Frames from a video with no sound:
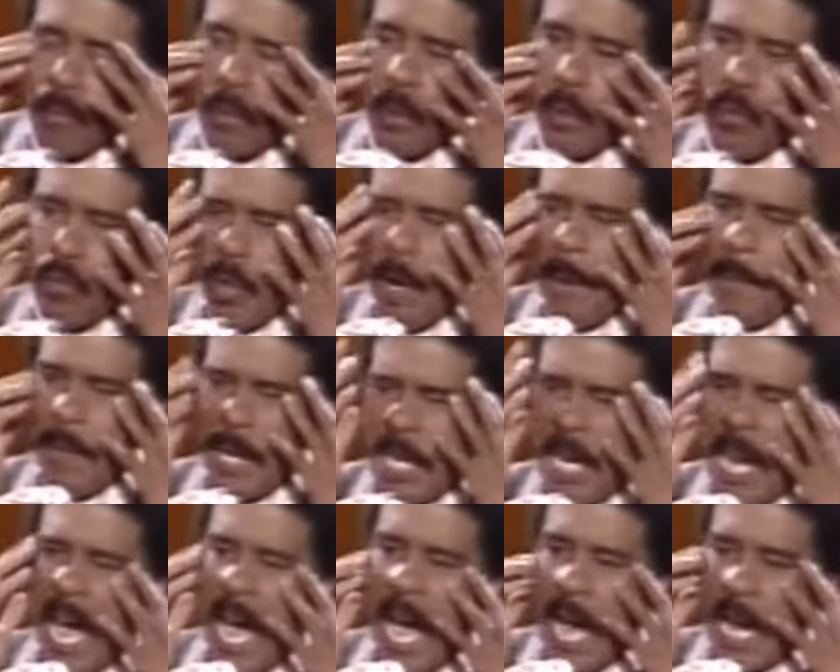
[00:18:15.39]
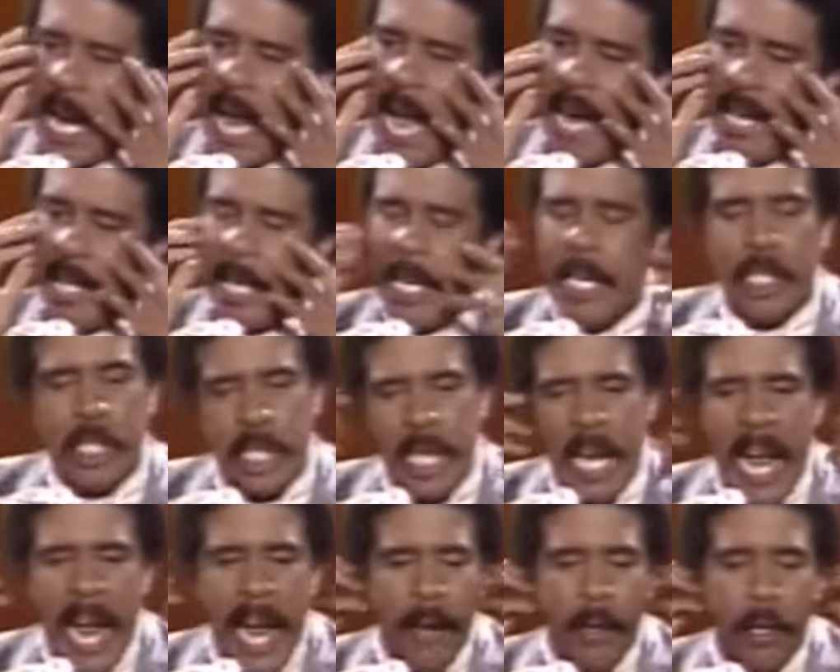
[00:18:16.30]
dripping down like this,
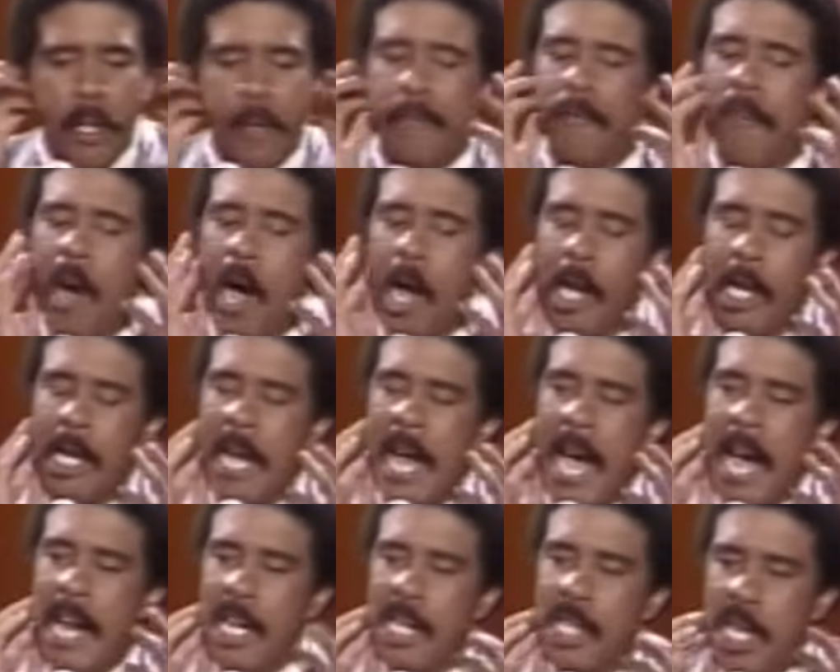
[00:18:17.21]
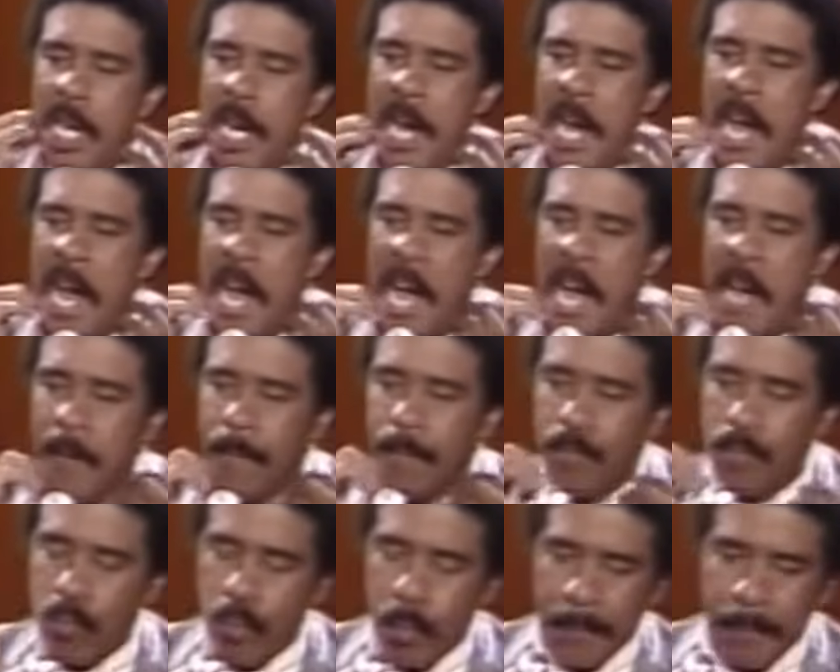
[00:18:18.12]
dandruff falling out his ears,
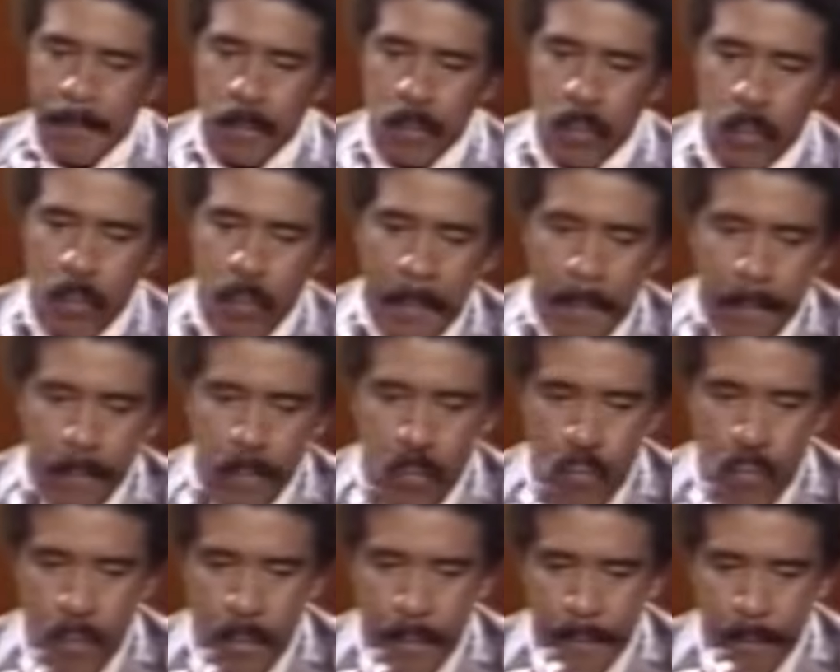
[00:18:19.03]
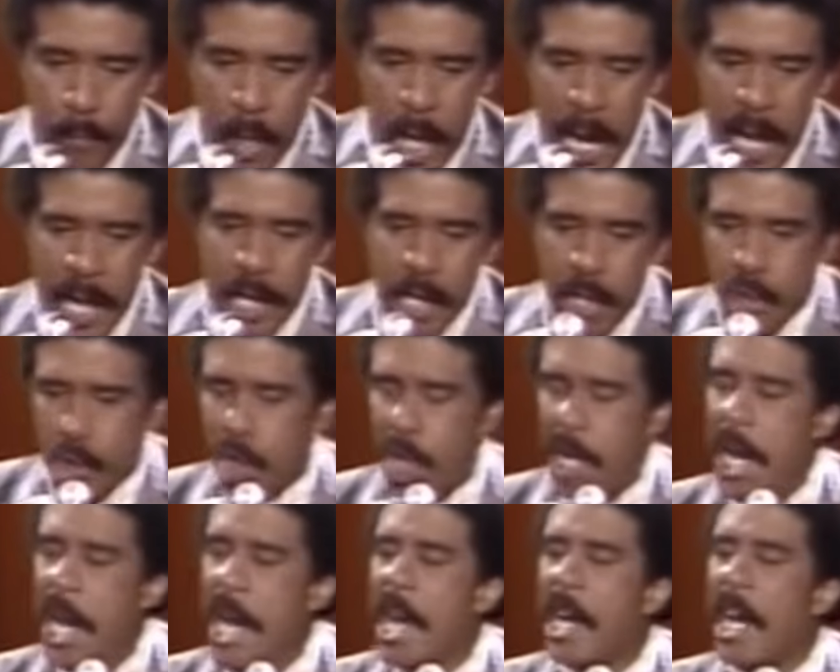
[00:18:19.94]
and his
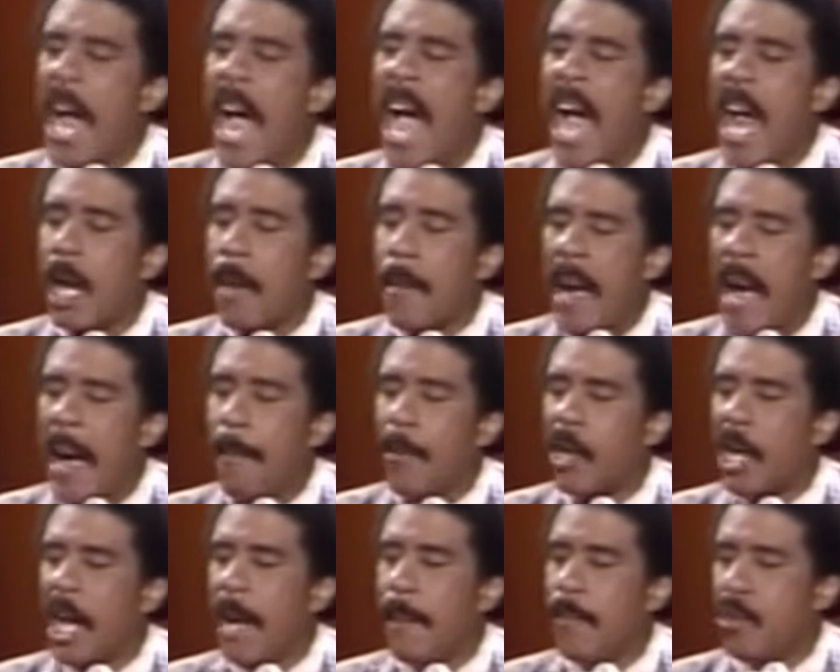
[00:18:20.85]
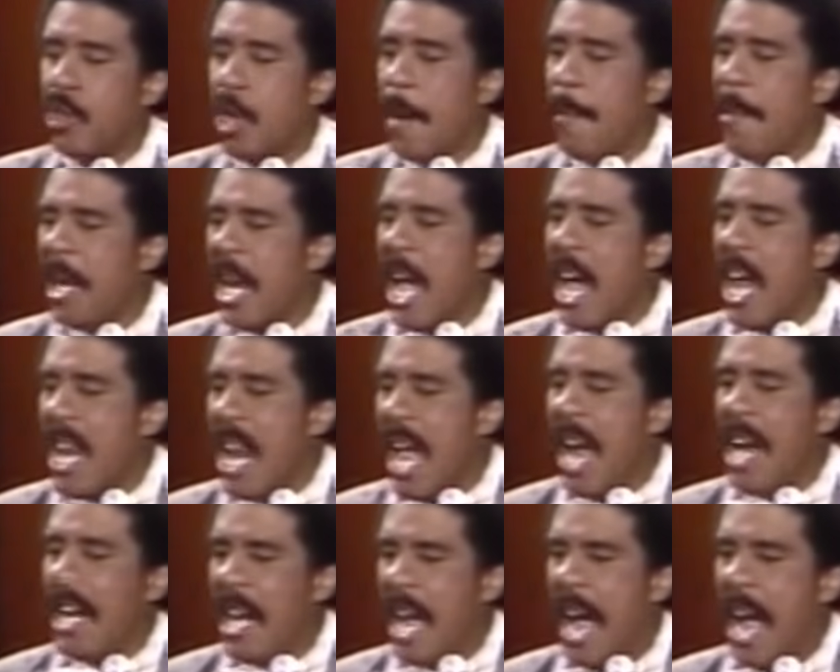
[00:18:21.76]
chin, the Adam apple, kept jumping out
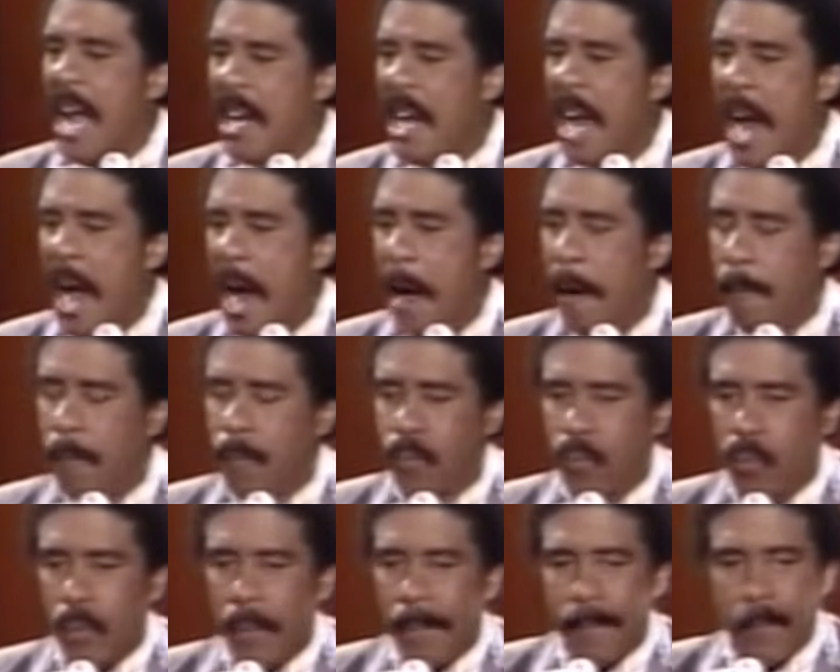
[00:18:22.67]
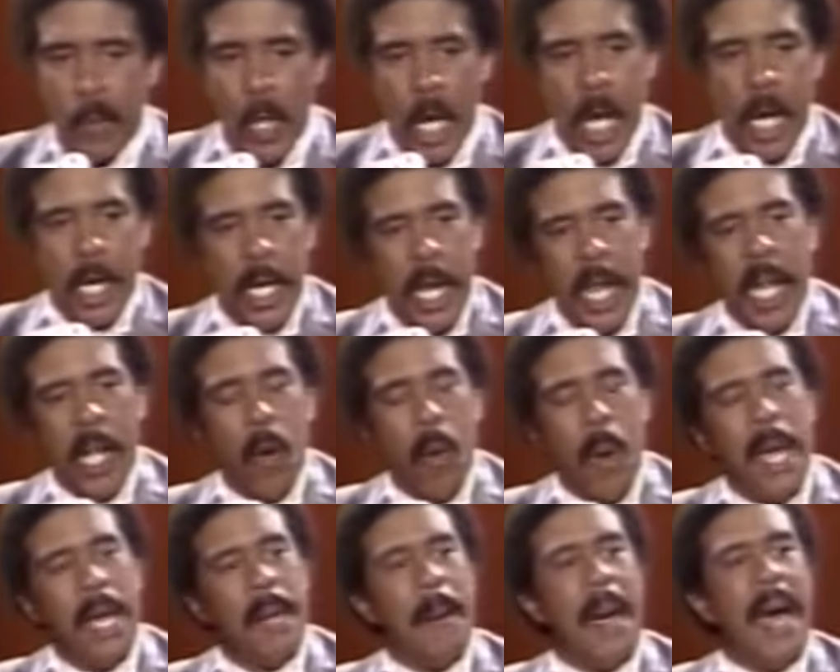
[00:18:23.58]
like that now. Nigga
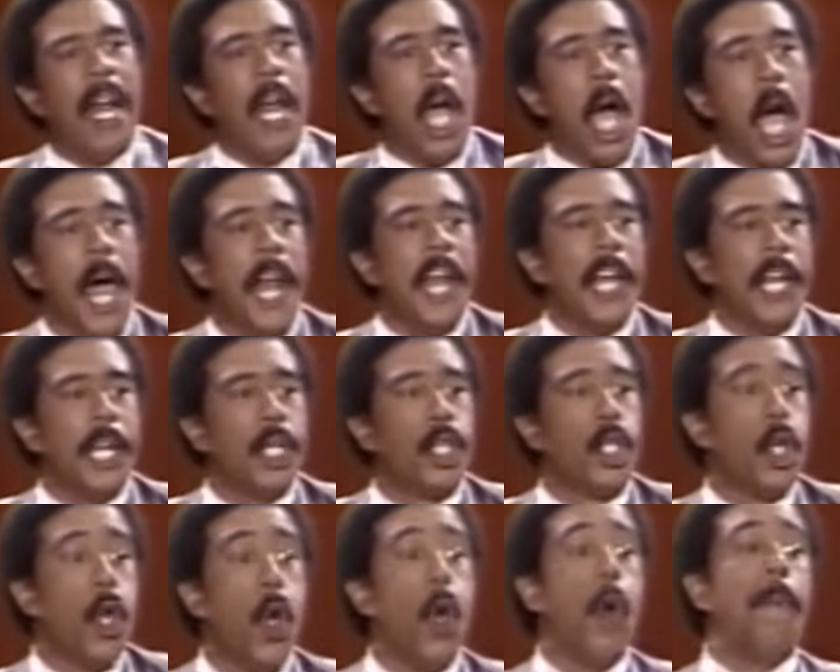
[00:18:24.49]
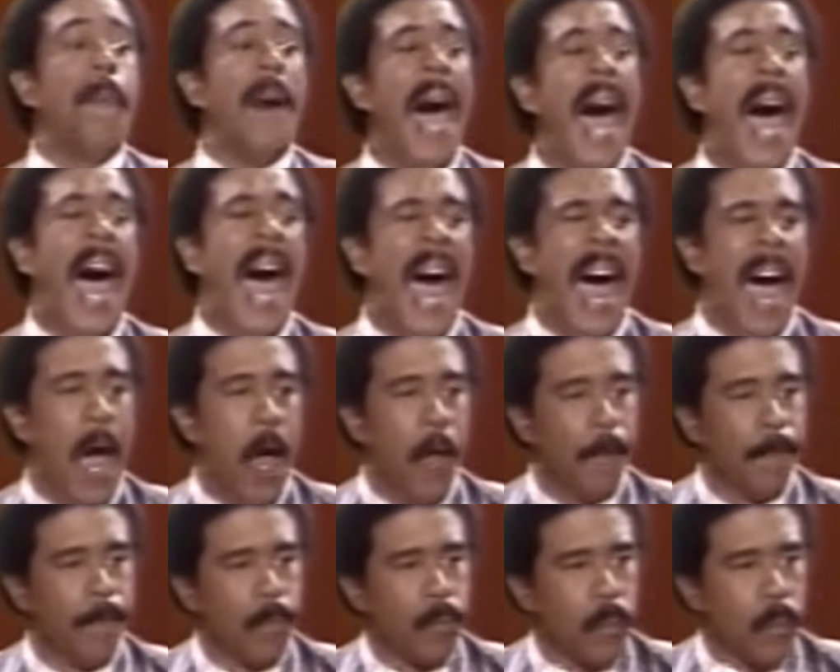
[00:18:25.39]
weighed about 102
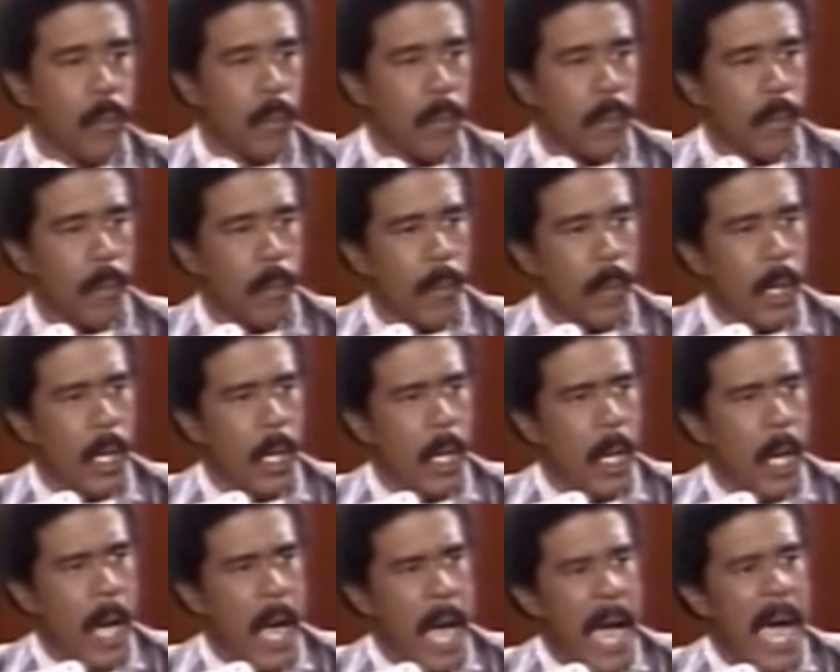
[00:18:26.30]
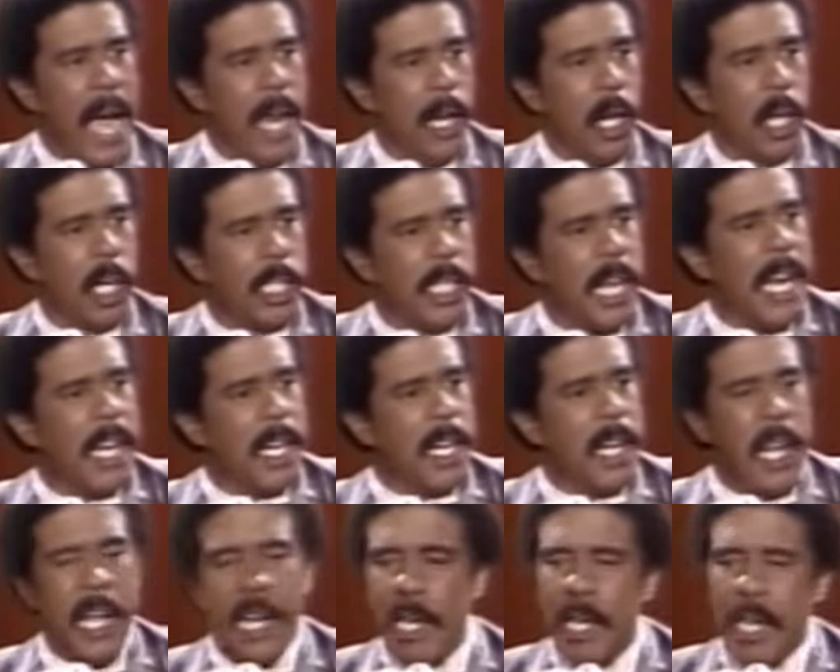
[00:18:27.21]
pounds. I looked at the
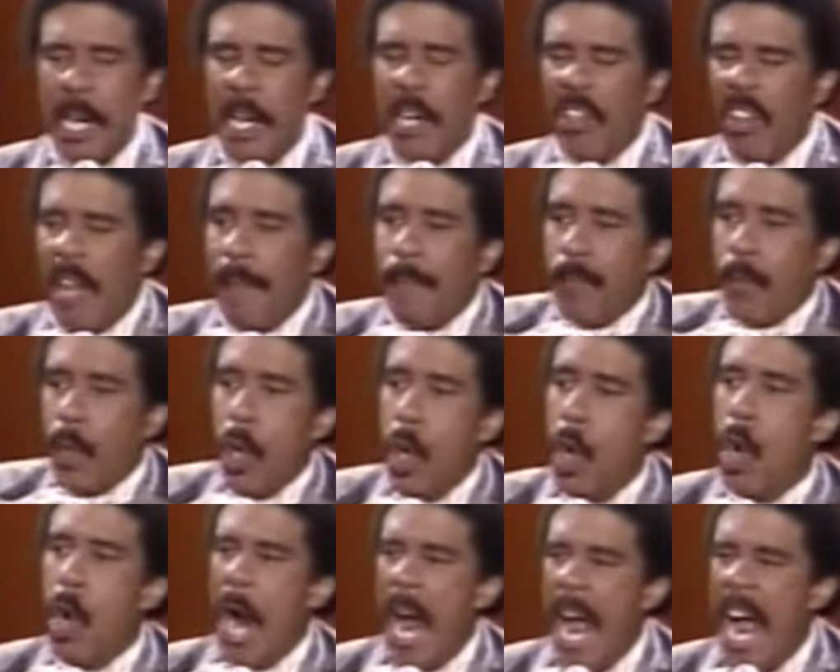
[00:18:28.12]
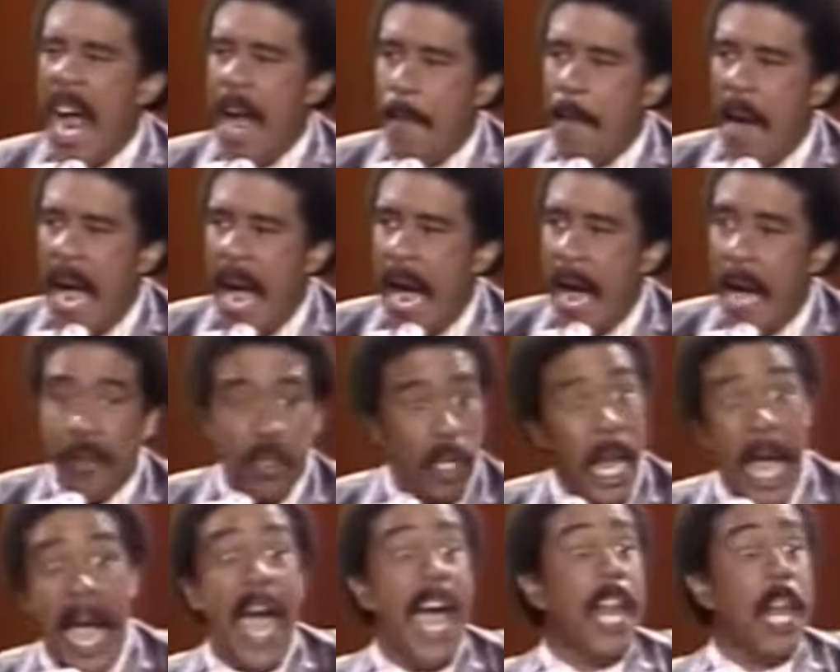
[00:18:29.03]
nigga said, who am I? I
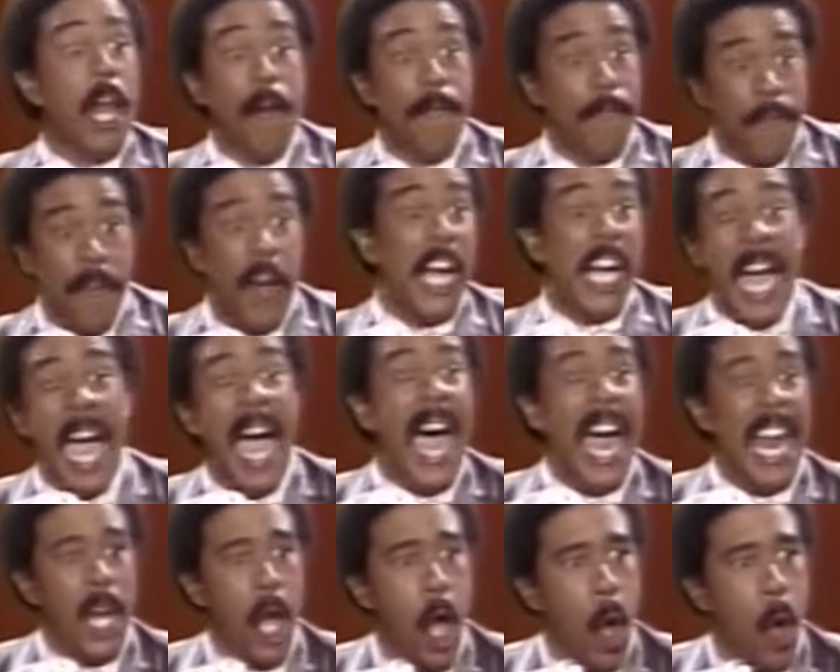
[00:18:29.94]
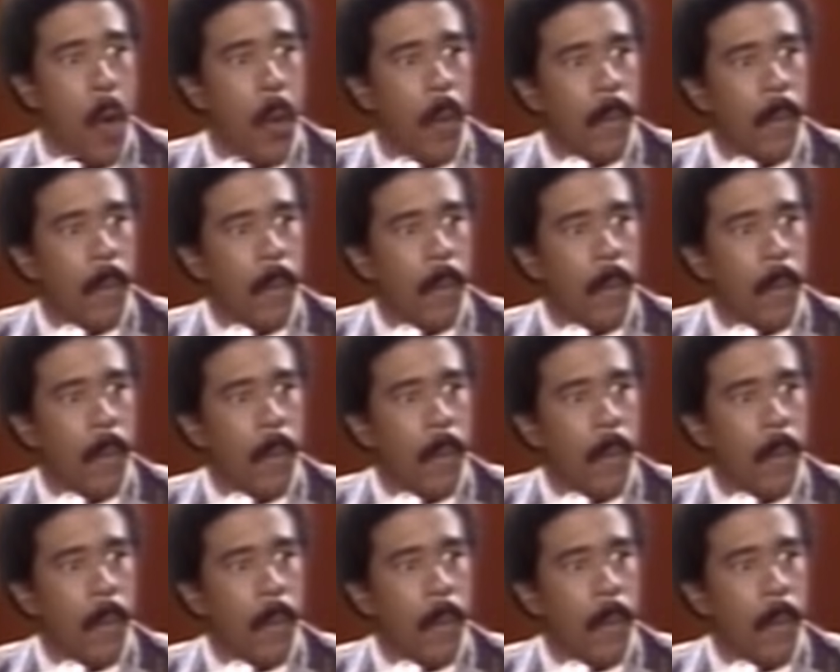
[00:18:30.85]
said, how the fuck I know?